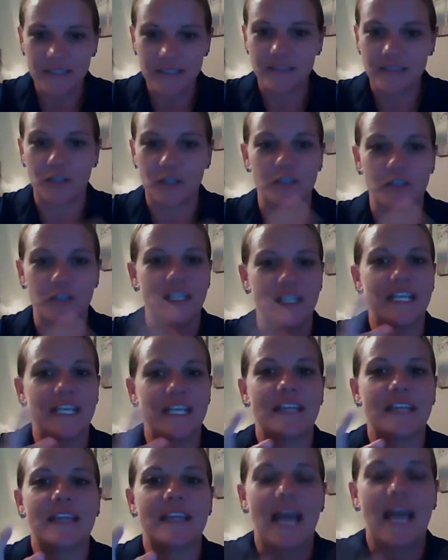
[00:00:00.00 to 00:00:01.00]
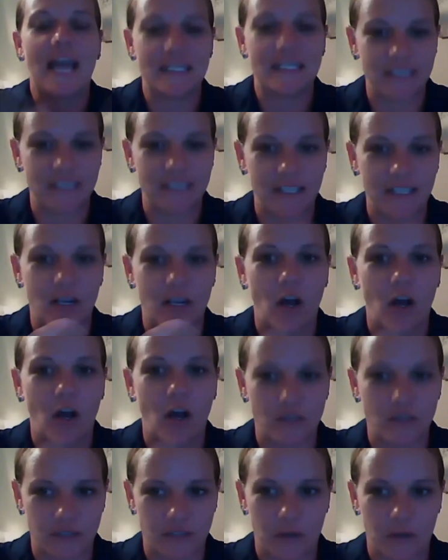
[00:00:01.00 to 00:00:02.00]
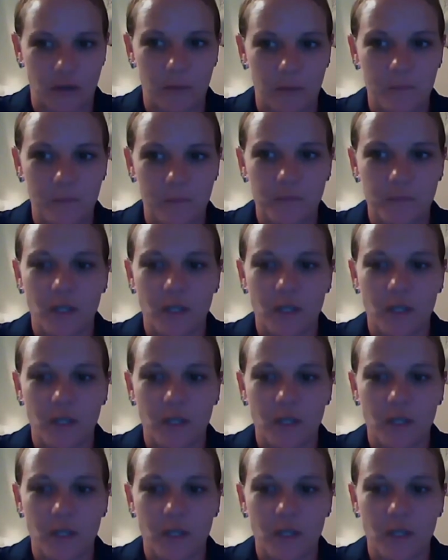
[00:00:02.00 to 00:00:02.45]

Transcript: So you can get that done also.